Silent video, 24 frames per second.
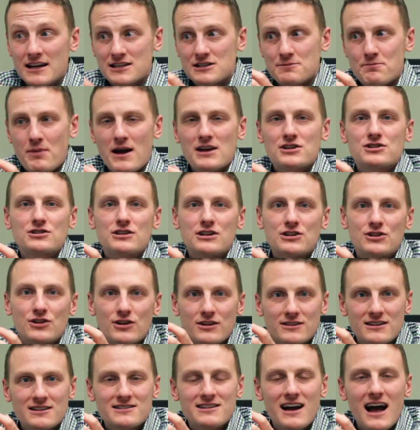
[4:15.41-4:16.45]
especially
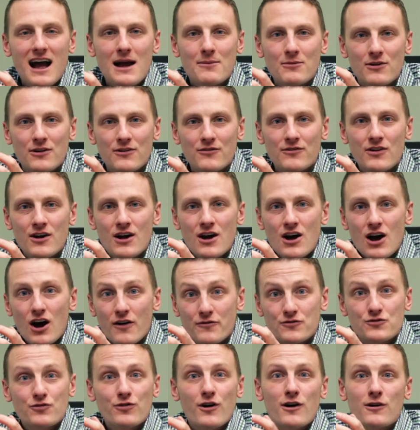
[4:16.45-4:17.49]
during the time
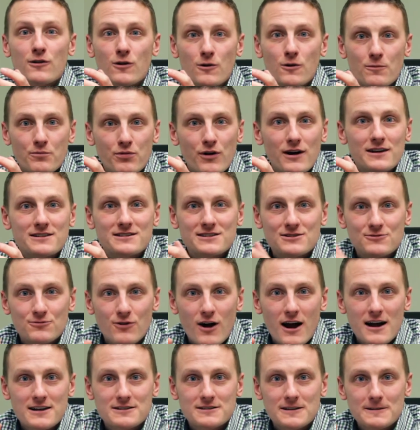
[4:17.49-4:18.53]
of truckload prices
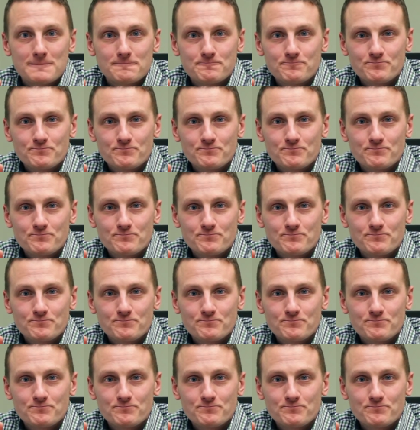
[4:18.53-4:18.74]
rising.